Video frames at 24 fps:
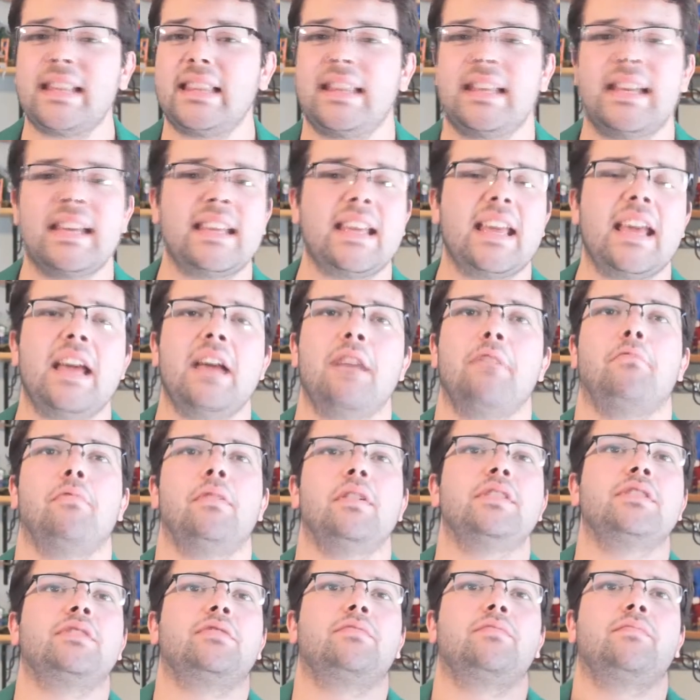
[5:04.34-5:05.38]
think it
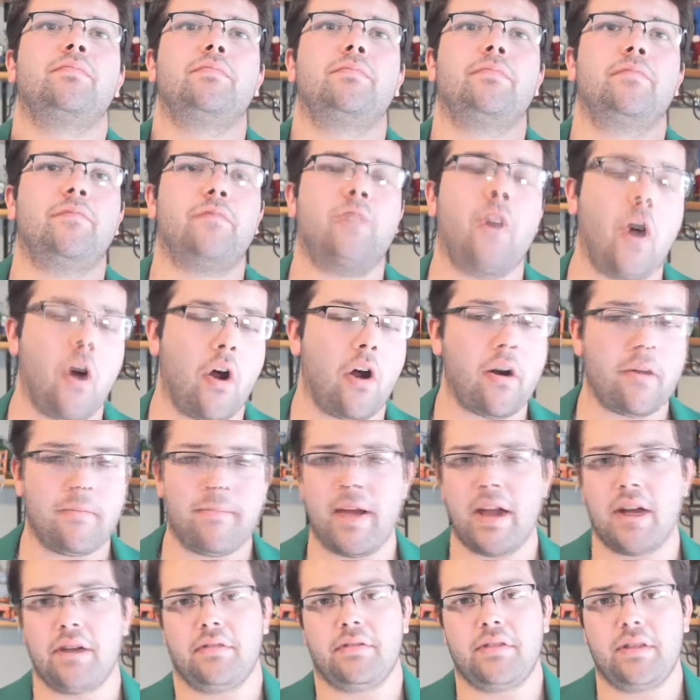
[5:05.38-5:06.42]
was far
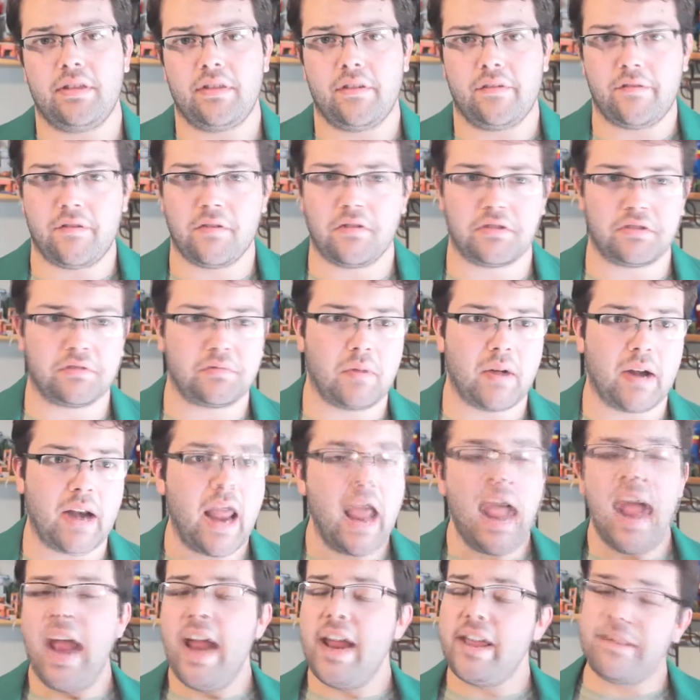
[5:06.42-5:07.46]
better than the first one.
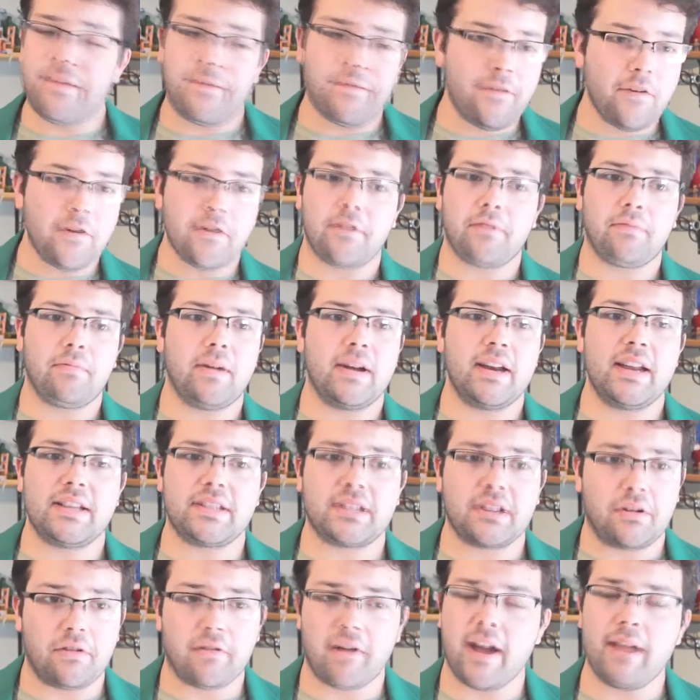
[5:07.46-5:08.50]
And the first one
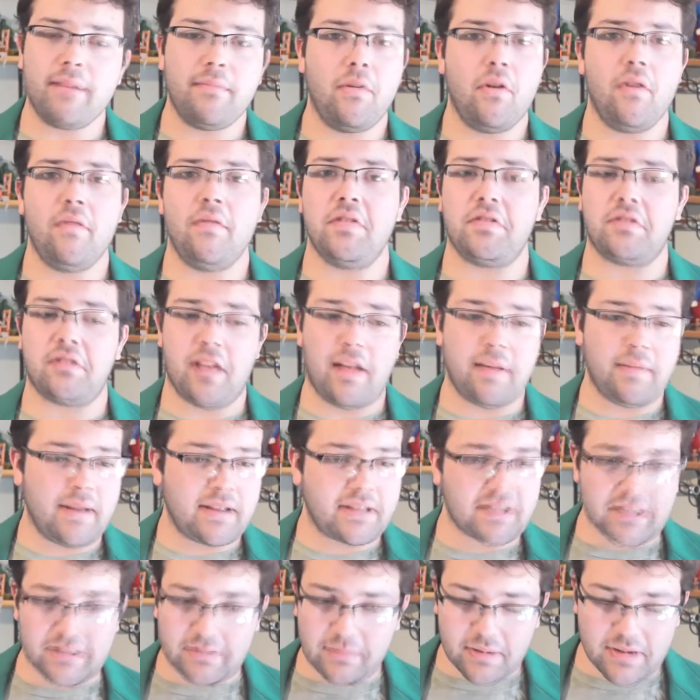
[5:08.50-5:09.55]
is a great movie, so that
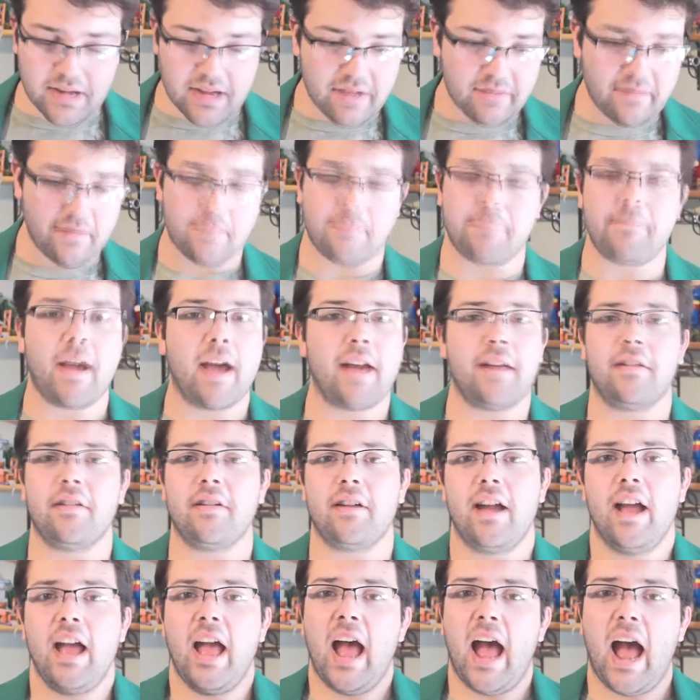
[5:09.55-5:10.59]
makes this one even
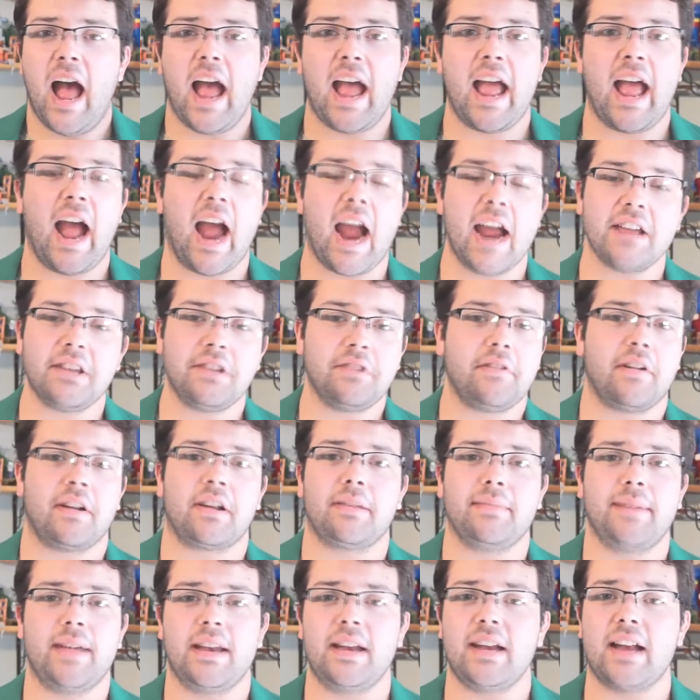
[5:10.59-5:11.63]
better. I highly
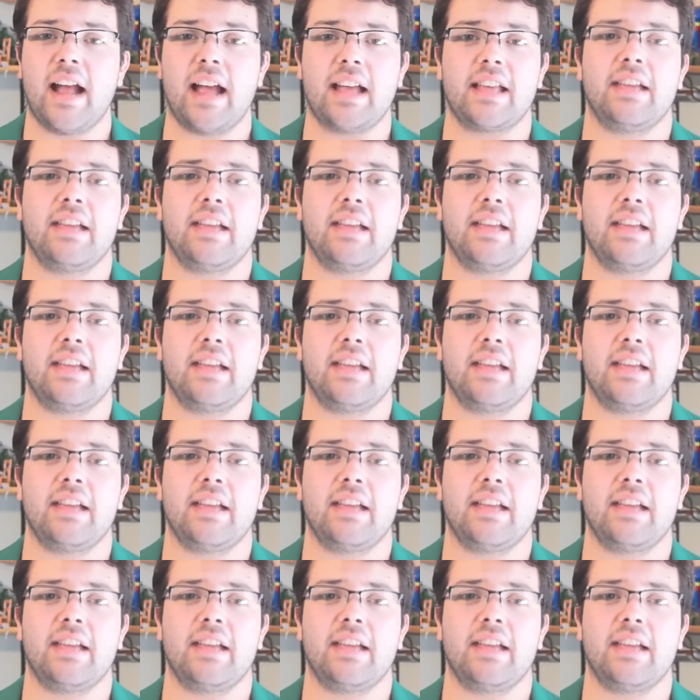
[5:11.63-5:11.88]
recommend it. I